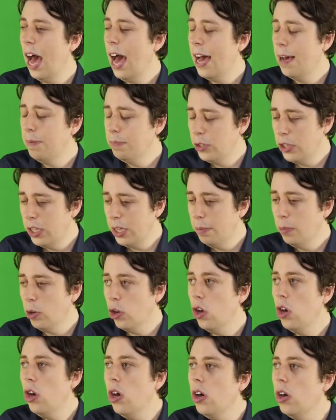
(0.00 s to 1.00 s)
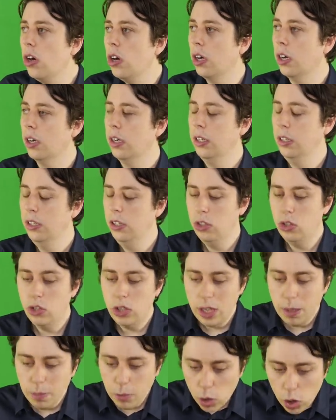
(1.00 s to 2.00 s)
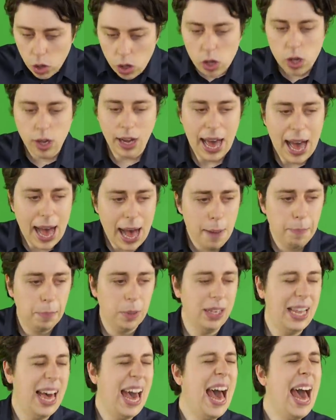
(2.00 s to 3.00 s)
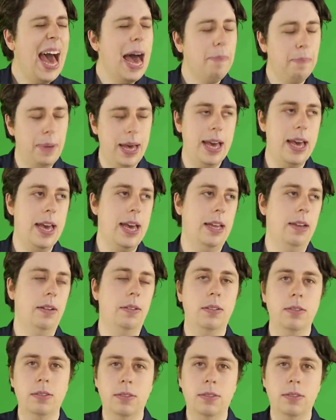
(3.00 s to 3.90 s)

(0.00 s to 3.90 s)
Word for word: I'm Tim Cook. Tim Cook, Apple, iPad.